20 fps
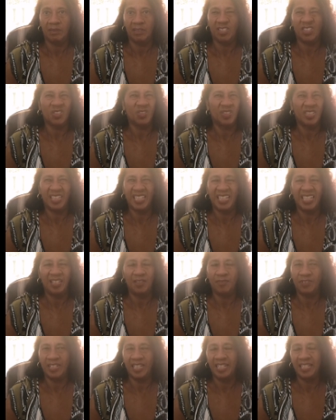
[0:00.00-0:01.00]
the Sunday
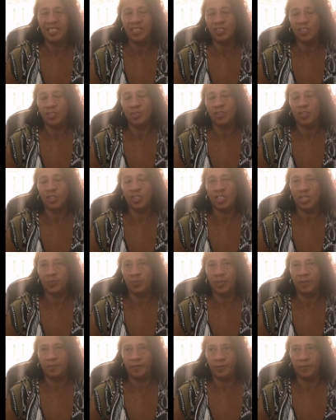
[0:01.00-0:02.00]
evening,
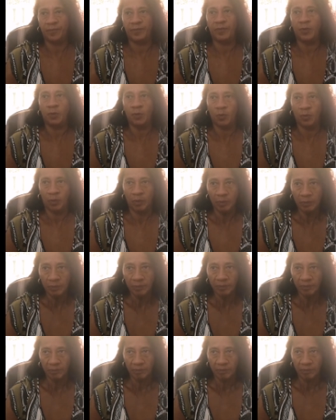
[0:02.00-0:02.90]
just before,